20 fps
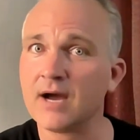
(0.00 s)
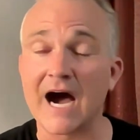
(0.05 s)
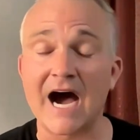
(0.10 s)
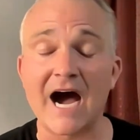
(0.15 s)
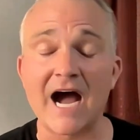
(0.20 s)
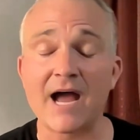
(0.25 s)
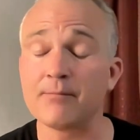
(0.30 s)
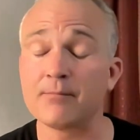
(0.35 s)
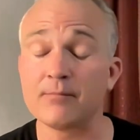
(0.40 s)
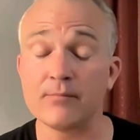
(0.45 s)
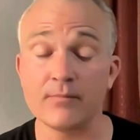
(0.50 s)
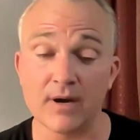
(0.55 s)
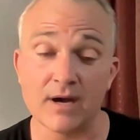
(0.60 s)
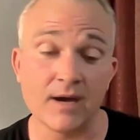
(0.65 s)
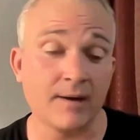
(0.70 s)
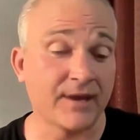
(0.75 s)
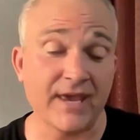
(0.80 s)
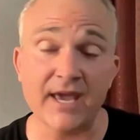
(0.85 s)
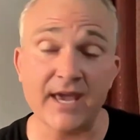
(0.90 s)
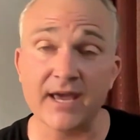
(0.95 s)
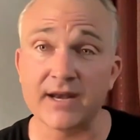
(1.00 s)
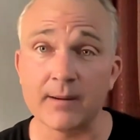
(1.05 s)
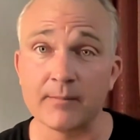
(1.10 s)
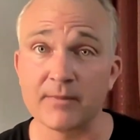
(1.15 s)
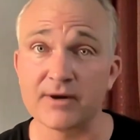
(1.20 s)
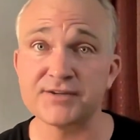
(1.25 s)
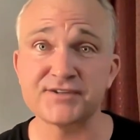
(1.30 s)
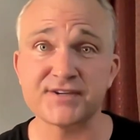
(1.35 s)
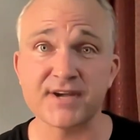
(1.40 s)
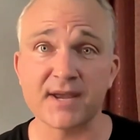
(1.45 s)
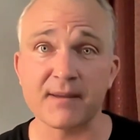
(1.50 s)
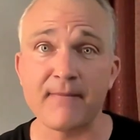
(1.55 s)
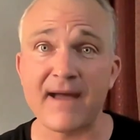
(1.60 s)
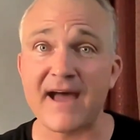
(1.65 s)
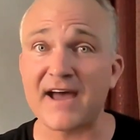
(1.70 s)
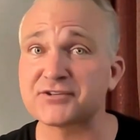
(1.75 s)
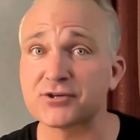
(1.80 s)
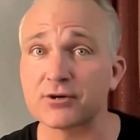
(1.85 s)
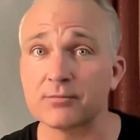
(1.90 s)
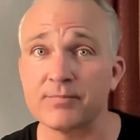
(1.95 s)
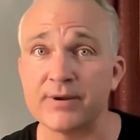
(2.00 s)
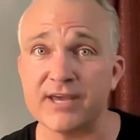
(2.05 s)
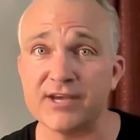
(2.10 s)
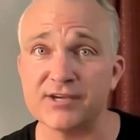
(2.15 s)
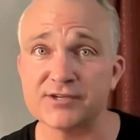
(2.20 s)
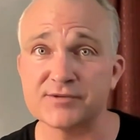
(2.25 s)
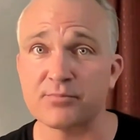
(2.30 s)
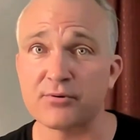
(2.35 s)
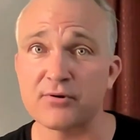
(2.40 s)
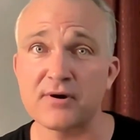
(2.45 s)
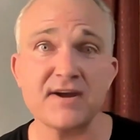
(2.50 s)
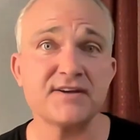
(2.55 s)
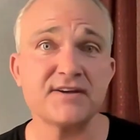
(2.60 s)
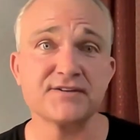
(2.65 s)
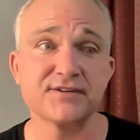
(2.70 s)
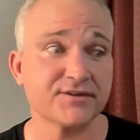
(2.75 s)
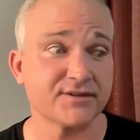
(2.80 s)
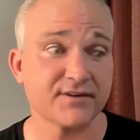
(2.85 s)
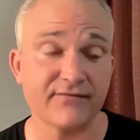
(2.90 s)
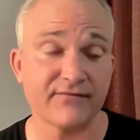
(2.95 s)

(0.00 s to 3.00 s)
I'm, again, I'm going to sing Master P's praises.